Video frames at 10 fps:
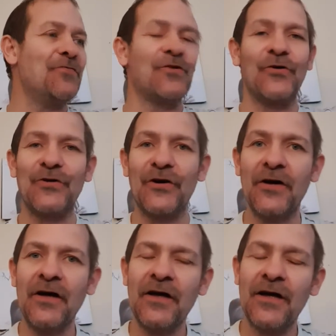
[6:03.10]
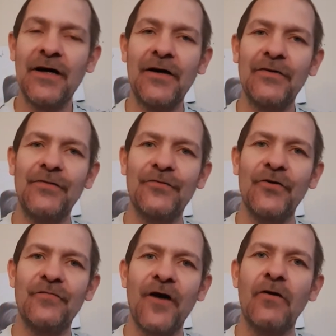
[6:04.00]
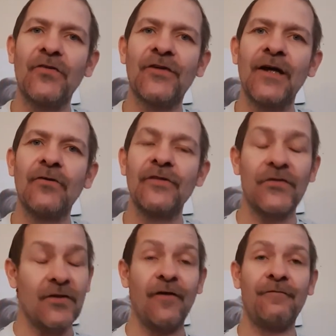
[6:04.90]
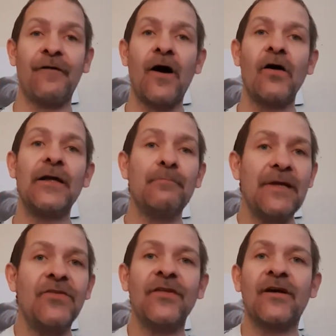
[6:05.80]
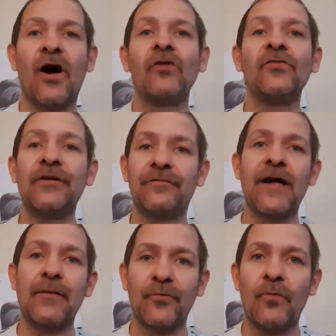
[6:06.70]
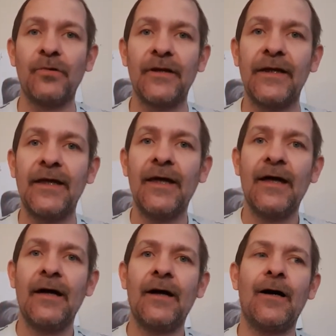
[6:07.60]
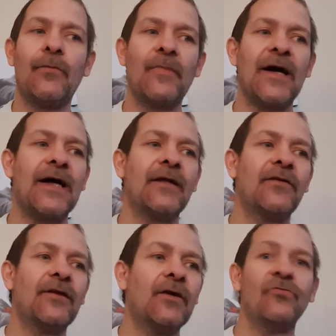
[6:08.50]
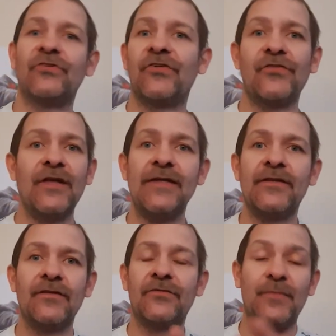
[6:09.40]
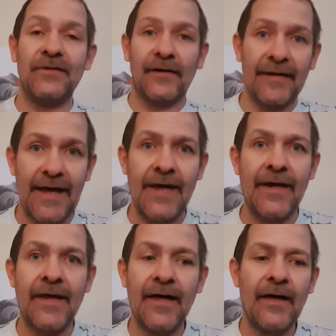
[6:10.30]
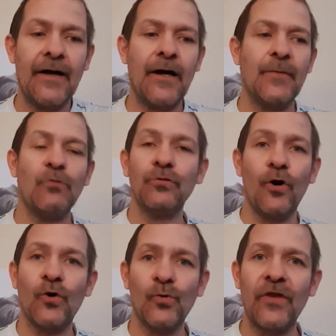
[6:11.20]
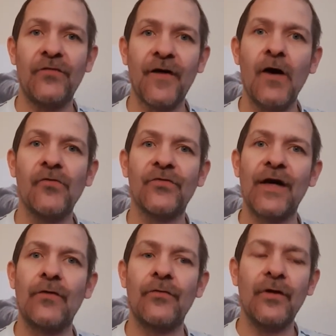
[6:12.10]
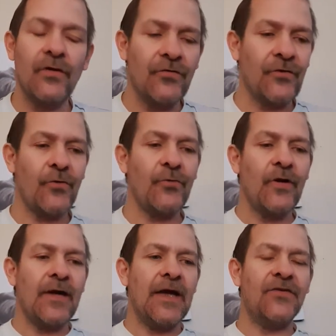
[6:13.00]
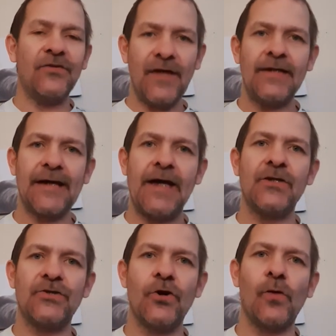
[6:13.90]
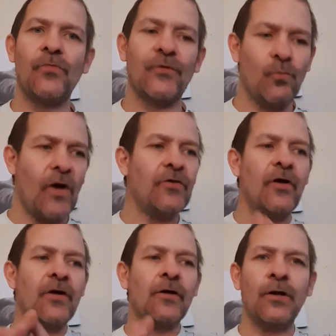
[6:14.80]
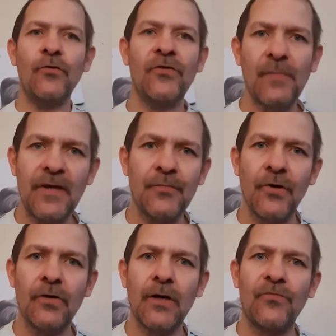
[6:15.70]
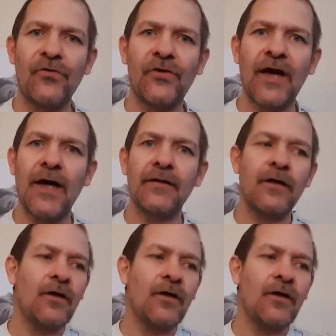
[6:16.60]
got your virus killer on, that's a lot of file, and it means it can't defrag properly, and it will just need to be done again. It will lock all these files down. So it's a dedicated job. So one, close as many programs as you can,